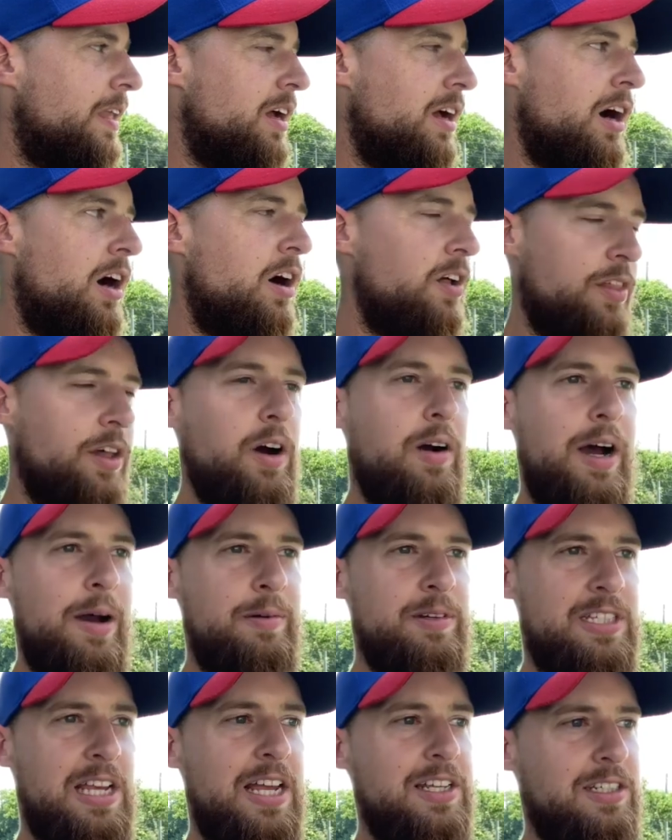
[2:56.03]
although I
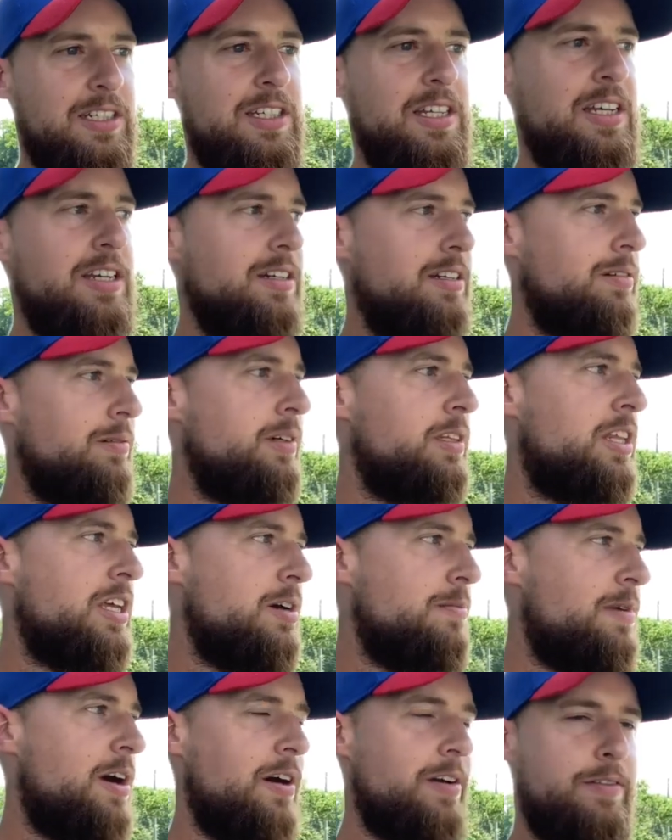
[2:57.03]
was hesitant with the
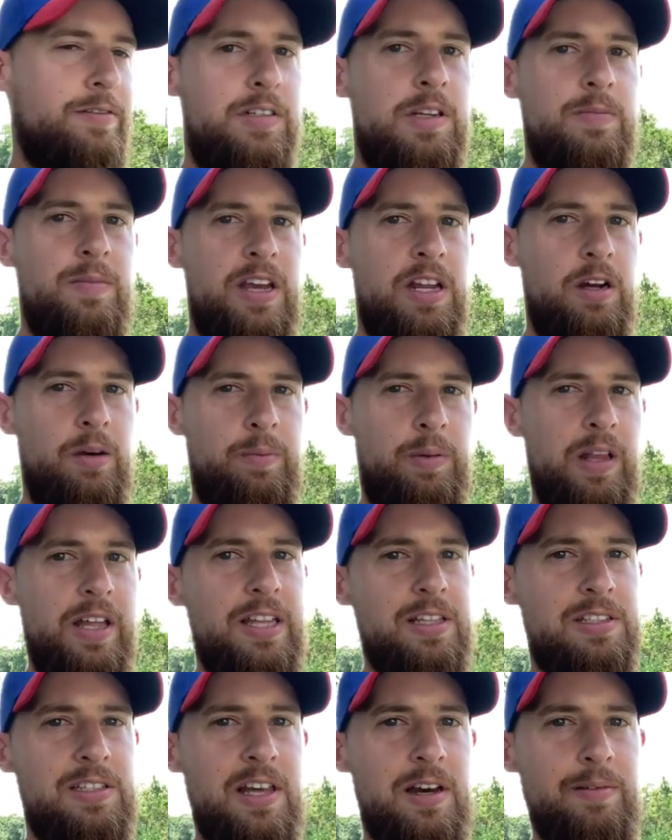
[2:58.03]
amount of tomato
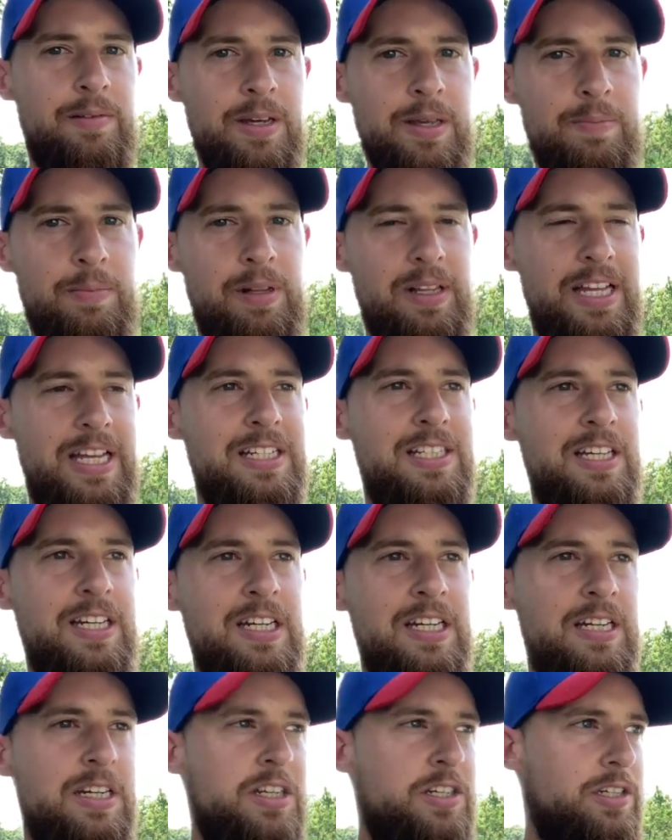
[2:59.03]
plants that we
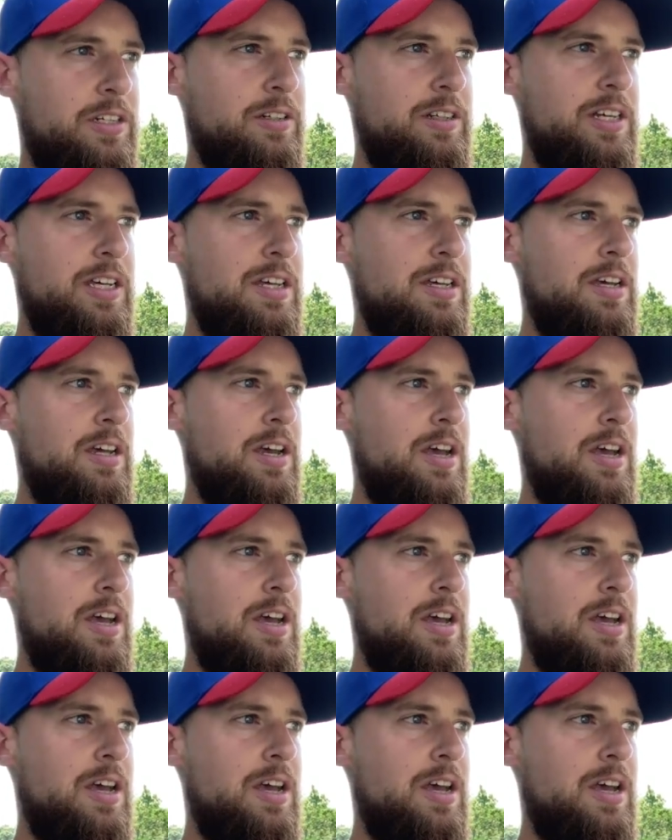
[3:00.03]
planted initially,